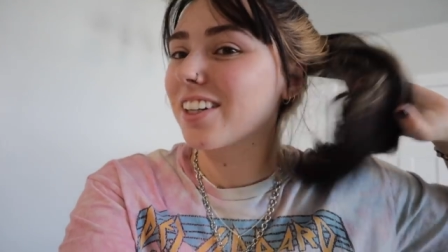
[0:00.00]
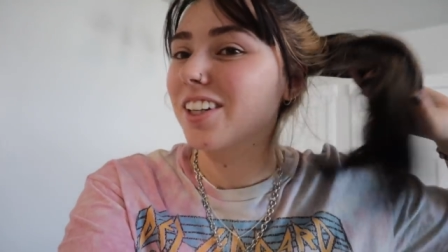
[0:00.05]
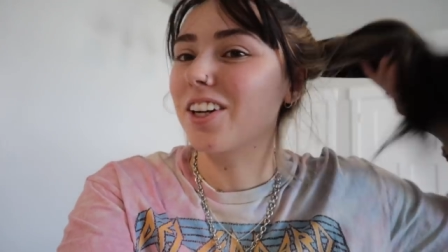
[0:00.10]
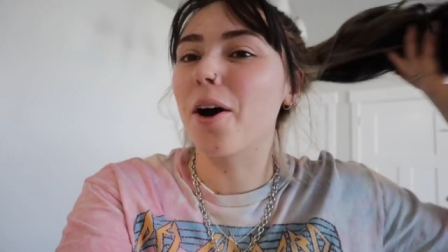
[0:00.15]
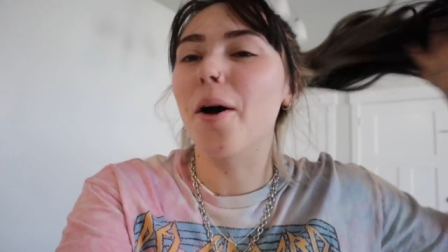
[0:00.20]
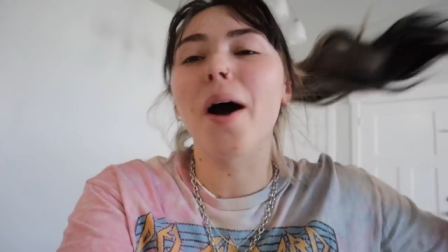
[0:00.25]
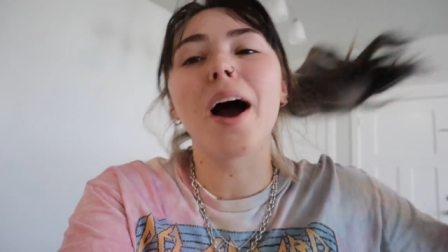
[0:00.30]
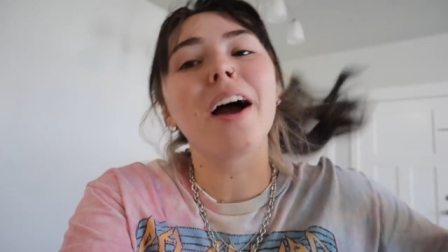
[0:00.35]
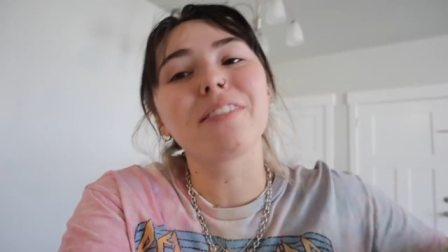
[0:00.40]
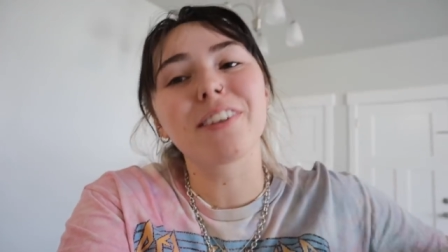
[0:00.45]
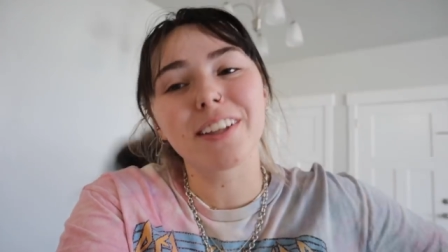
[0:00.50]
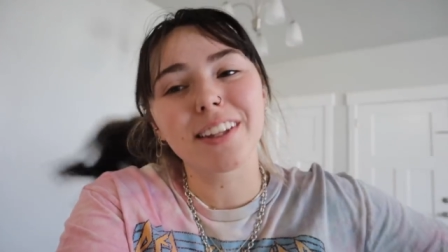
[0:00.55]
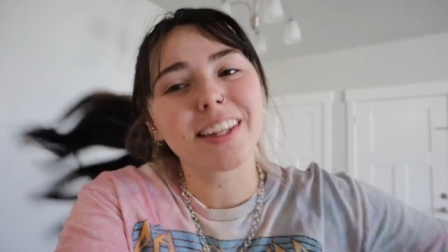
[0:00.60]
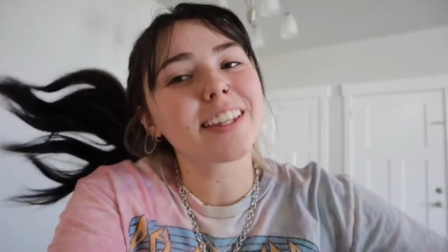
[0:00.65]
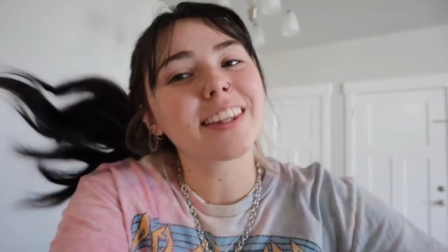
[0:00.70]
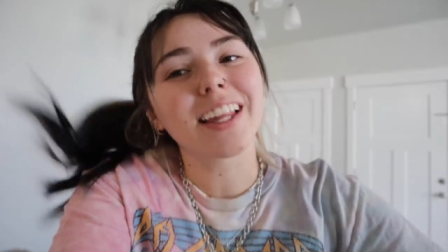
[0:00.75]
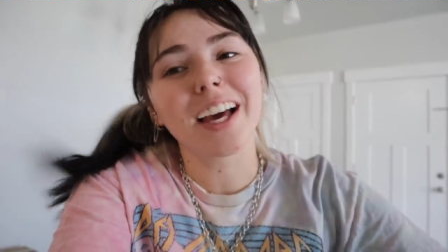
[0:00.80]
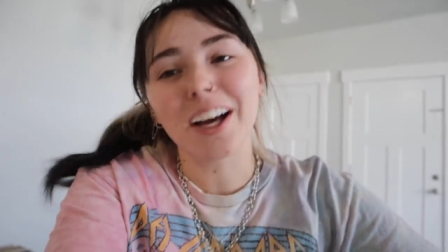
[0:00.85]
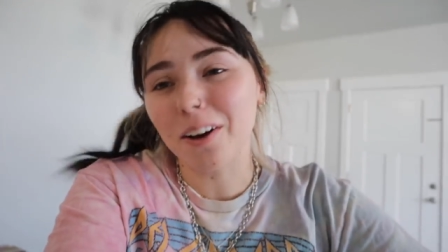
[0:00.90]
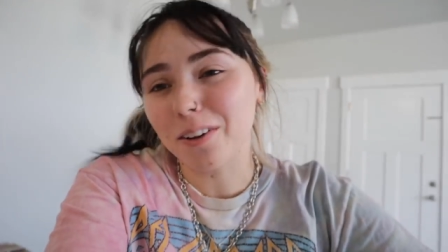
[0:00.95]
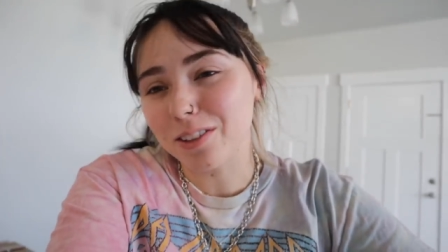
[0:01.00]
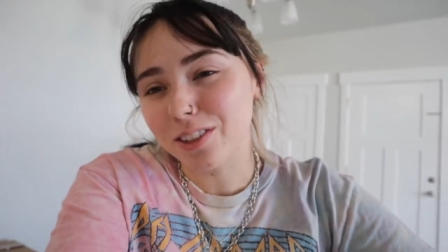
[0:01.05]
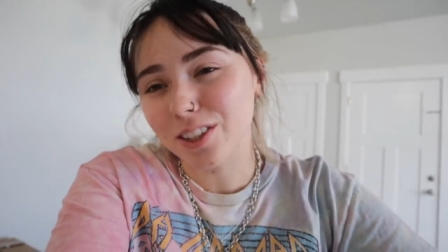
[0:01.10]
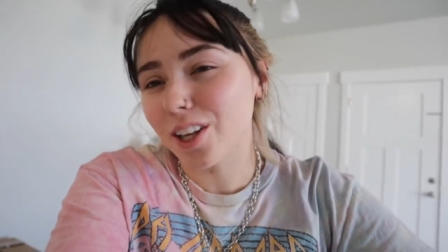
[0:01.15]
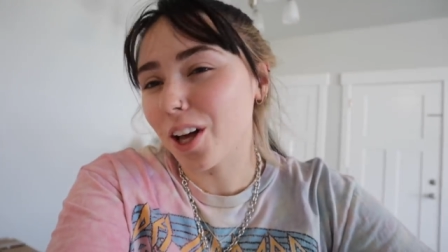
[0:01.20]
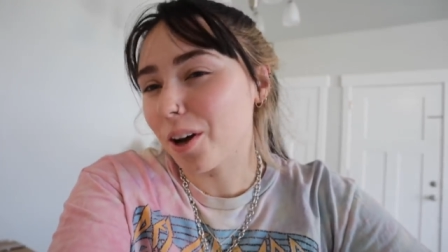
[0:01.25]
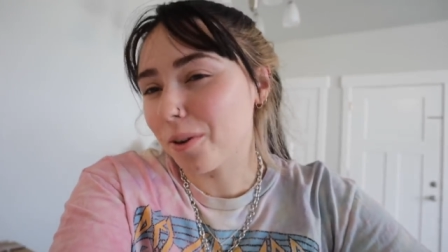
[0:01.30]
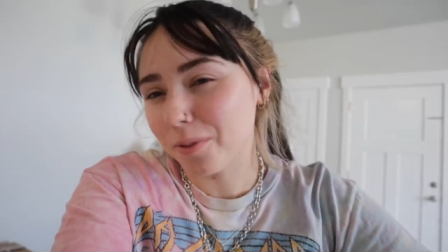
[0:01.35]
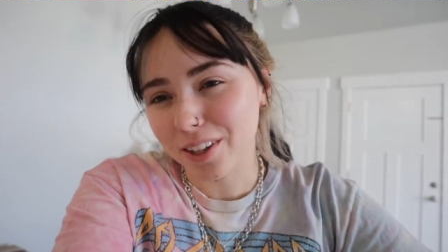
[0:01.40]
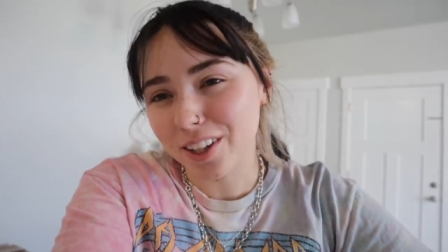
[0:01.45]
you know, everything that goes
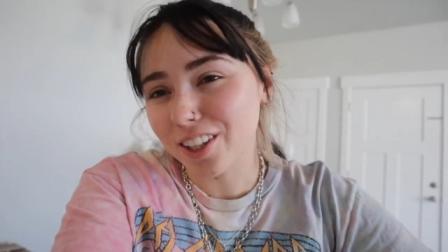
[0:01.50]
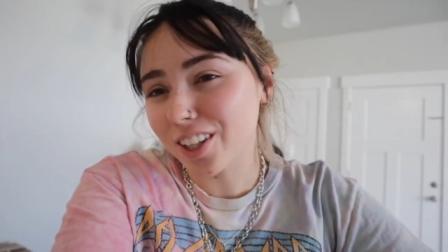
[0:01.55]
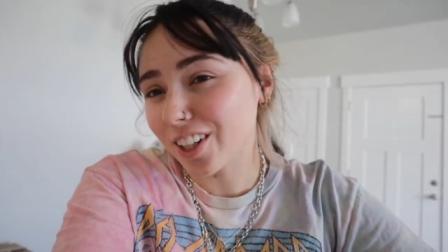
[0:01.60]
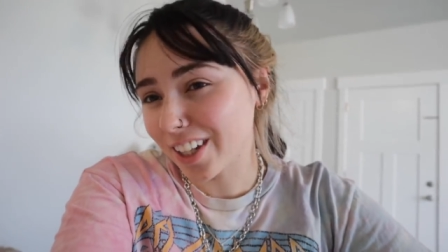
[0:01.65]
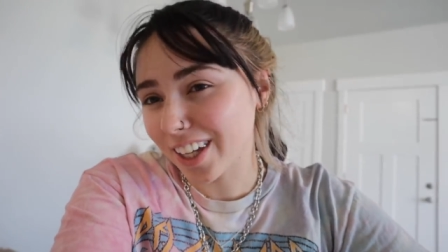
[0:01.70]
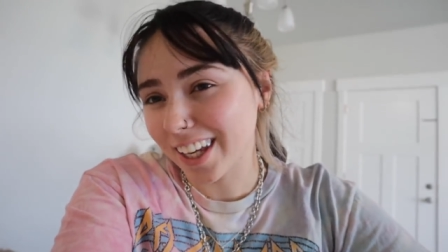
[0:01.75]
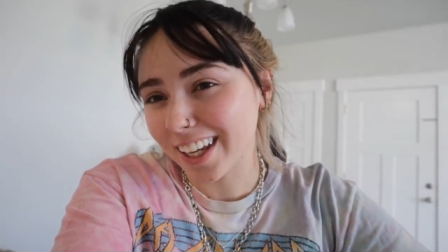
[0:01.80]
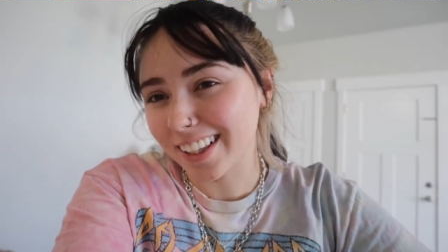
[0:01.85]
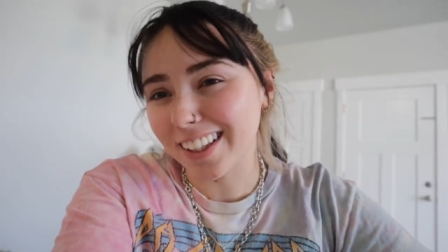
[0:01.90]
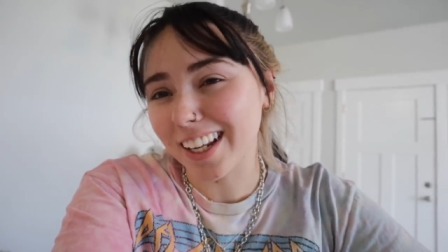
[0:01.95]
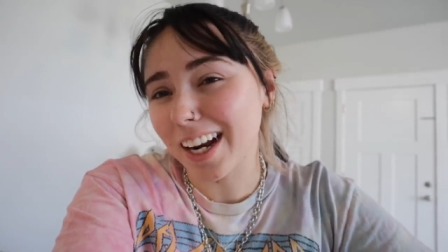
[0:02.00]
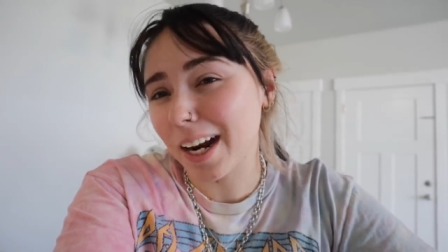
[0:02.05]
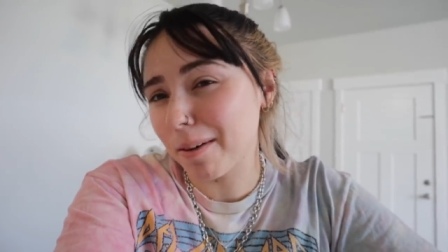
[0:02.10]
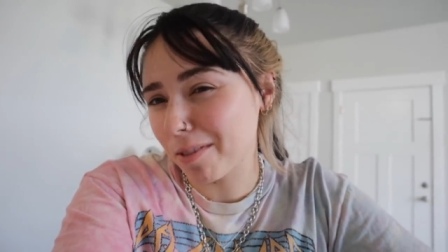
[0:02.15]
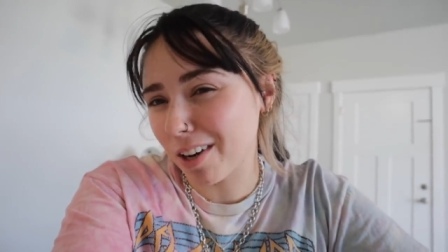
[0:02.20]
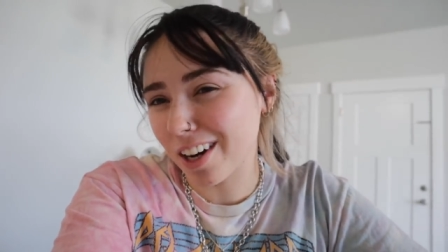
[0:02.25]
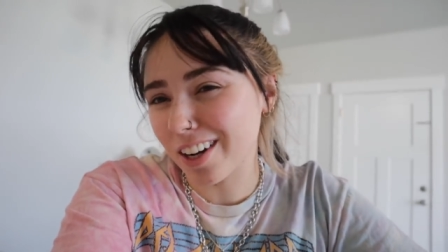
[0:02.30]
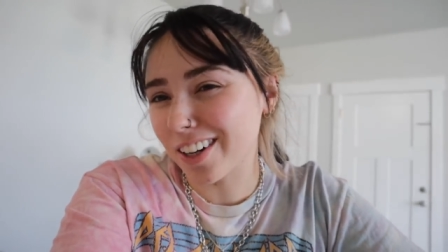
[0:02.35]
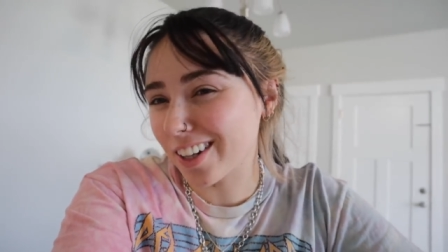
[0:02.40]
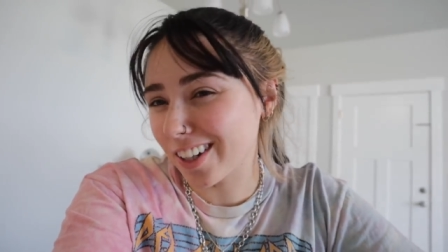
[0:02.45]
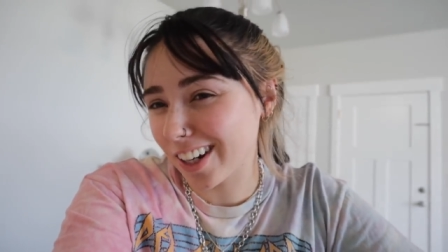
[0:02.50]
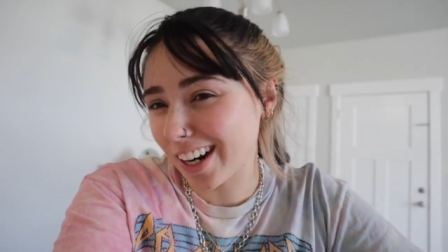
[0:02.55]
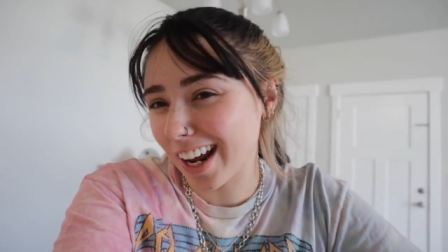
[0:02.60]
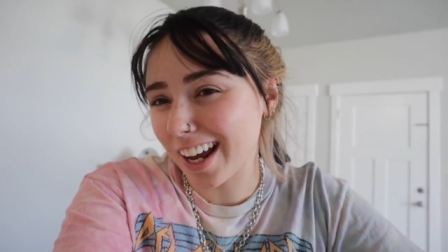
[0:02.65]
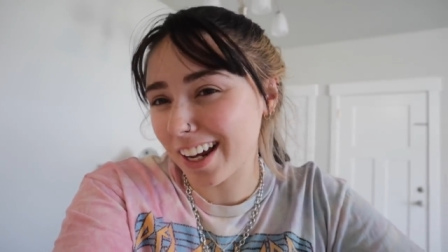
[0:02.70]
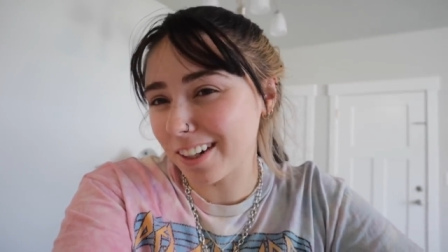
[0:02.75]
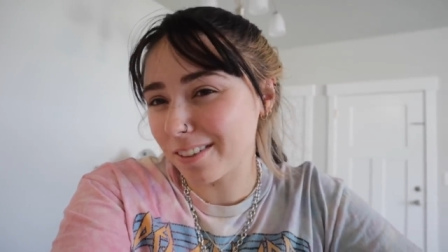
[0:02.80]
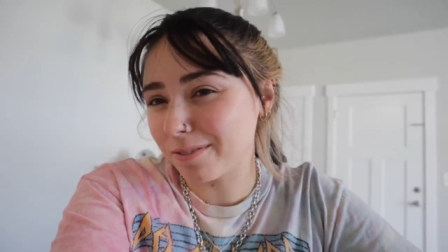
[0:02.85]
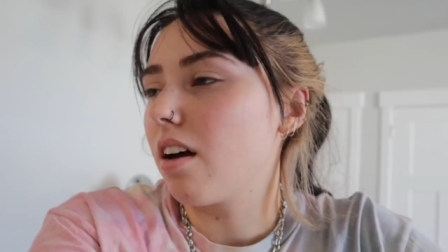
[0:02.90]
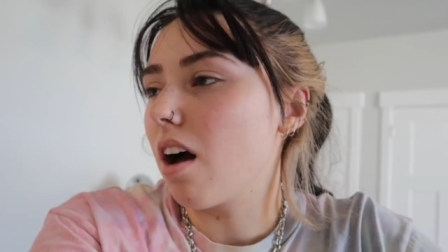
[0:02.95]
along with cooking that I'm not good at.